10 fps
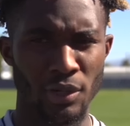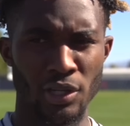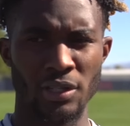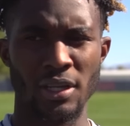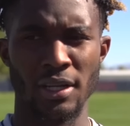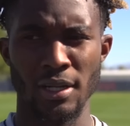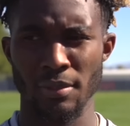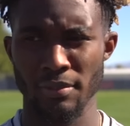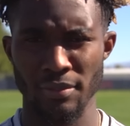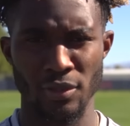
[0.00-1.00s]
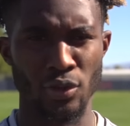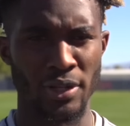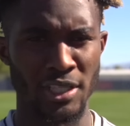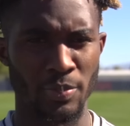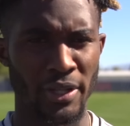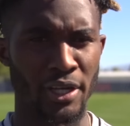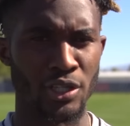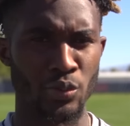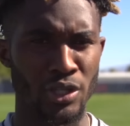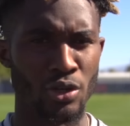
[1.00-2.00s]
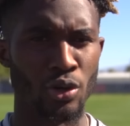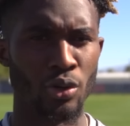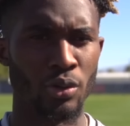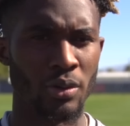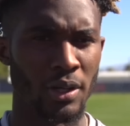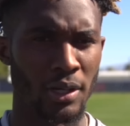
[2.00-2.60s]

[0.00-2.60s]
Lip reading: but knowing as players, we know